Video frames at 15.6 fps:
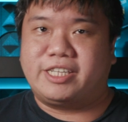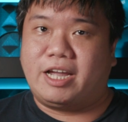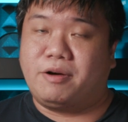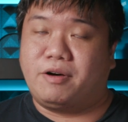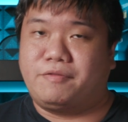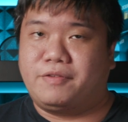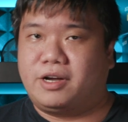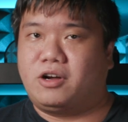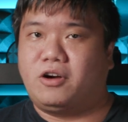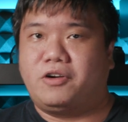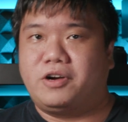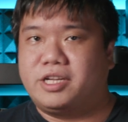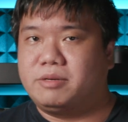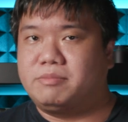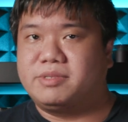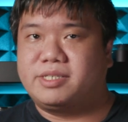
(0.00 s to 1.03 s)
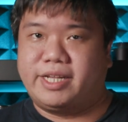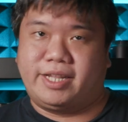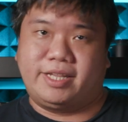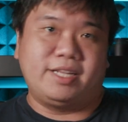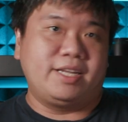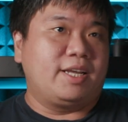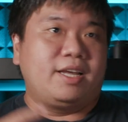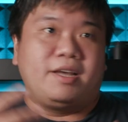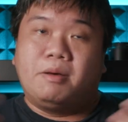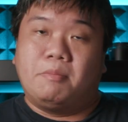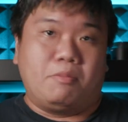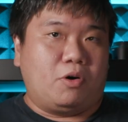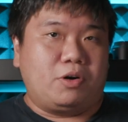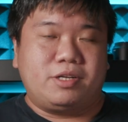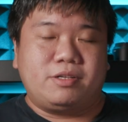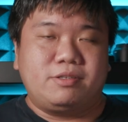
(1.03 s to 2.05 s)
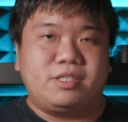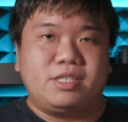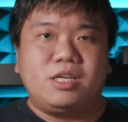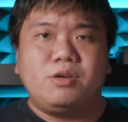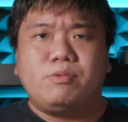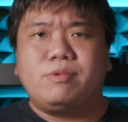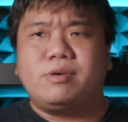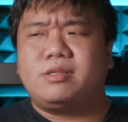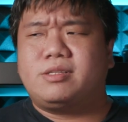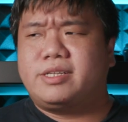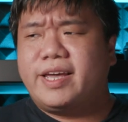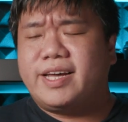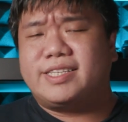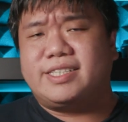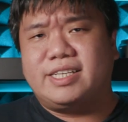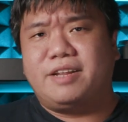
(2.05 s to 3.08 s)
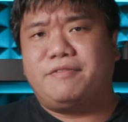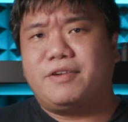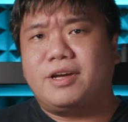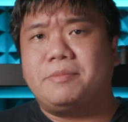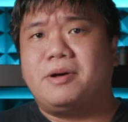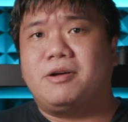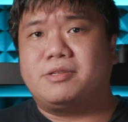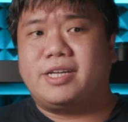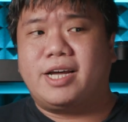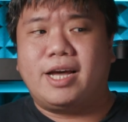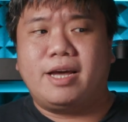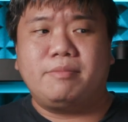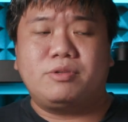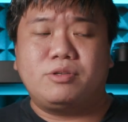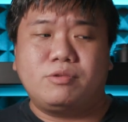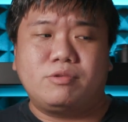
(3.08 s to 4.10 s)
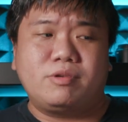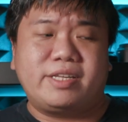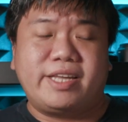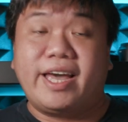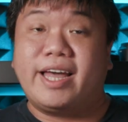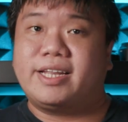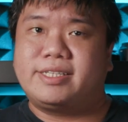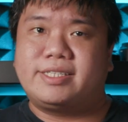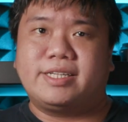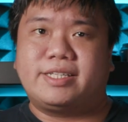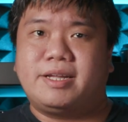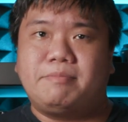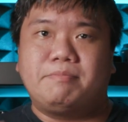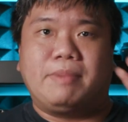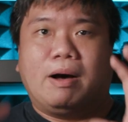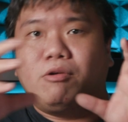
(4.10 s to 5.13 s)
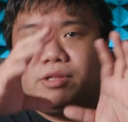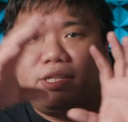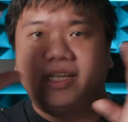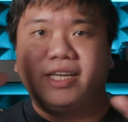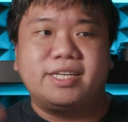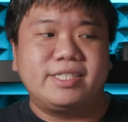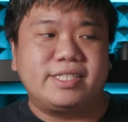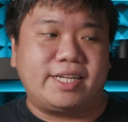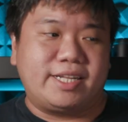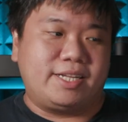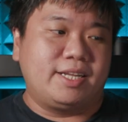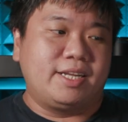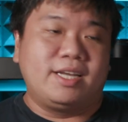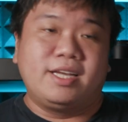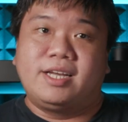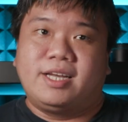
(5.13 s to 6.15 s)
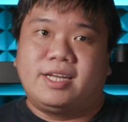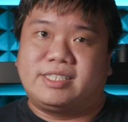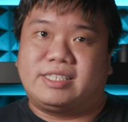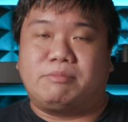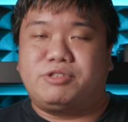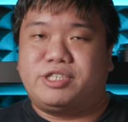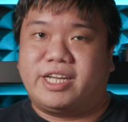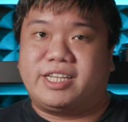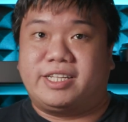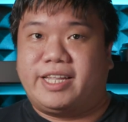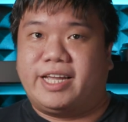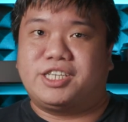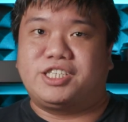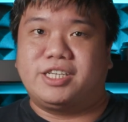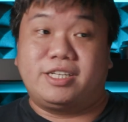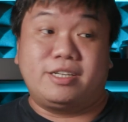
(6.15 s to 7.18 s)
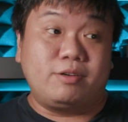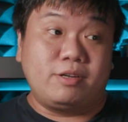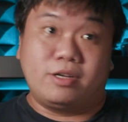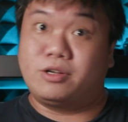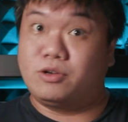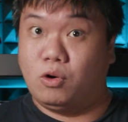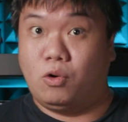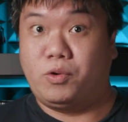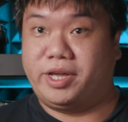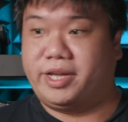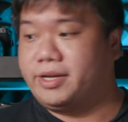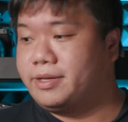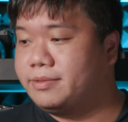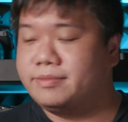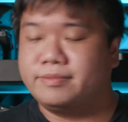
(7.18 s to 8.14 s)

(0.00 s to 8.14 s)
type of algorithms and models, it will take significant amount of time to get certain boundings and subject detection going.